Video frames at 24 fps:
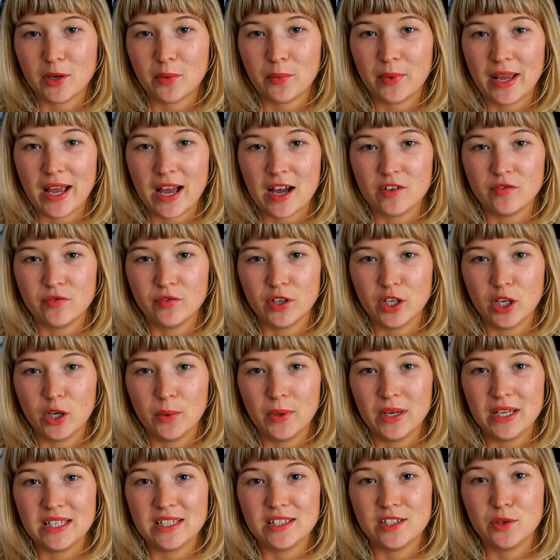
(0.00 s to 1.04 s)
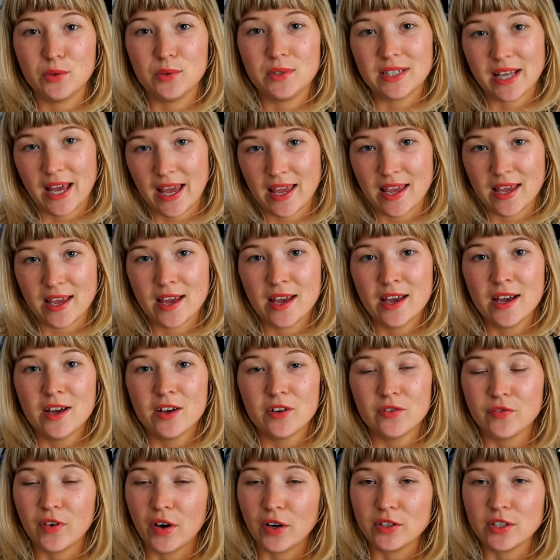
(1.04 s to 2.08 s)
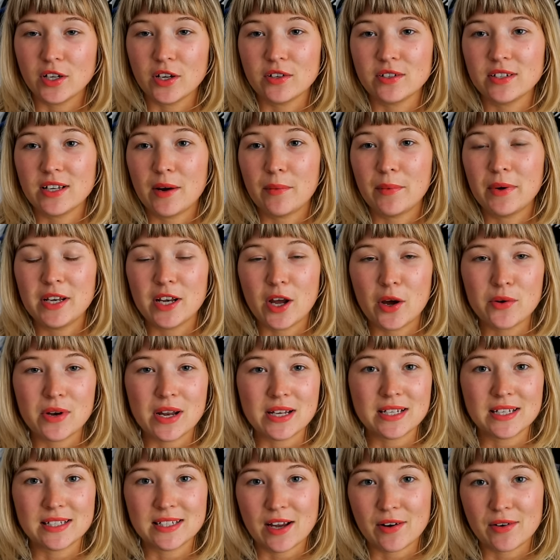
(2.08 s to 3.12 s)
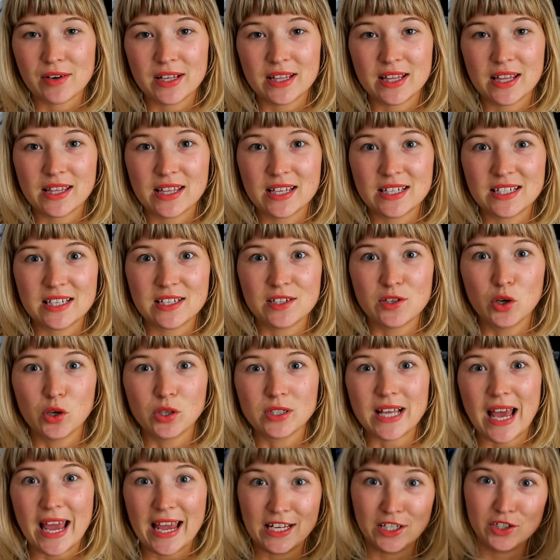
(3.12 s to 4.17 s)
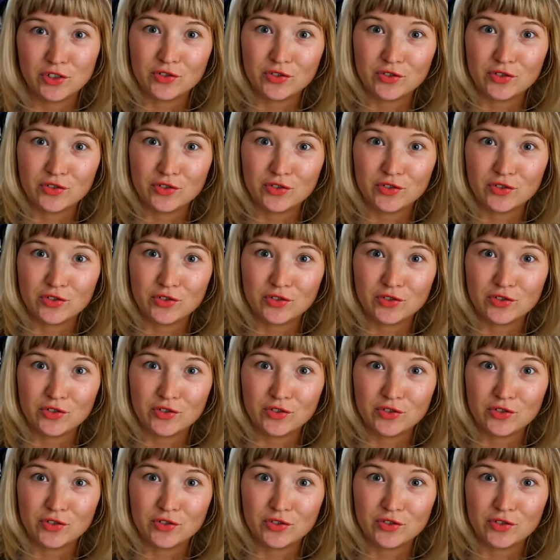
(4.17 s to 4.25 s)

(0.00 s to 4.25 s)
that we have for you is to take photos. Now, we know necessarily that this is not a